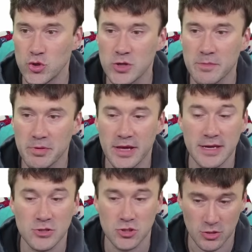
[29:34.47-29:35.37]
You can
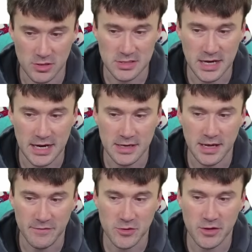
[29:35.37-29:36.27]
play Turn the Tide.
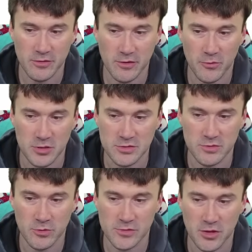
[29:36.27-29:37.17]
After your hero thwarts and
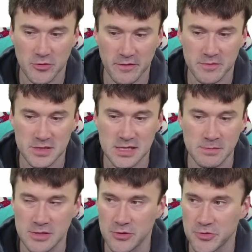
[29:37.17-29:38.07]
removes all threat from the
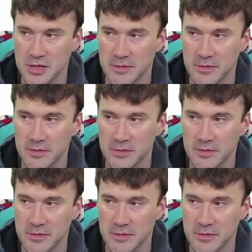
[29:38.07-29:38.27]
scheme, deal three